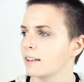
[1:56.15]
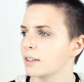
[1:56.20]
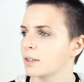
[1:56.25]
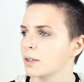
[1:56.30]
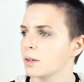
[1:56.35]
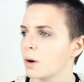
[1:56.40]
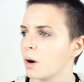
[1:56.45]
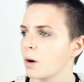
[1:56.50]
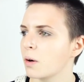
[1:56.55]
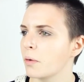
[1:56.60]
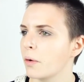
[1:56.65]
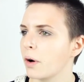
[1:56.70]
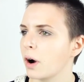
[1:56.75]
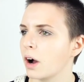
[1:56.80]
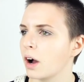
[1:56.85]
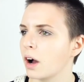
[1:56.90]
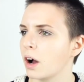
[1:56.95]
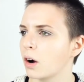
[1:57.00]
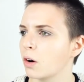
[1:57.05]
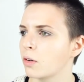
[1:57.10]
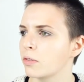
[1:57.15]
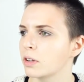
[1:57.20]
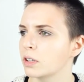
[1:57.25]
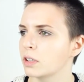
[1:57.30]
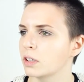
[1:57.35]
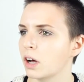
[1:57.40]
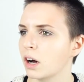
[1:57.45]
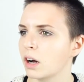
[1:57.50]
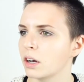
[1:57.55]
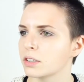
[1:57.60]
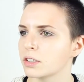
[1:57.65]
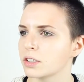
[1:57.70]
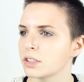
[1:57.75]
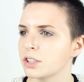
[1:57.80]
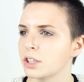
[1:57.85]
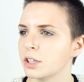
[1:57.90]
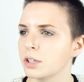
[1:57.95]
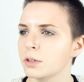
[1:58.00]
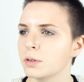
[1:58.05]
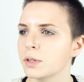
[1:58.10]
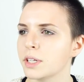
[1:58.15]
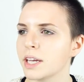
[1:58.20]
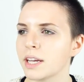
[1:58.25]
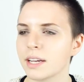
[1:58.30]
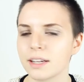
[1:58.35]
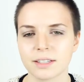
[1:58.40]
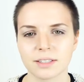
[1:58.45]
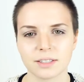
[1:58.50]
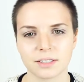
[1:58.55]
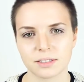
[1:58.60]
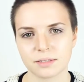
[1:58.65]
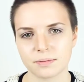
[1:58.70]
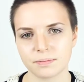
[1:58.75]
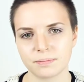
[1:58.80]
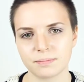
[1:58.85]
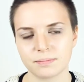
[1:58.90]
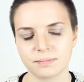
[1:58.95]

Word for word: you know, over the last two years,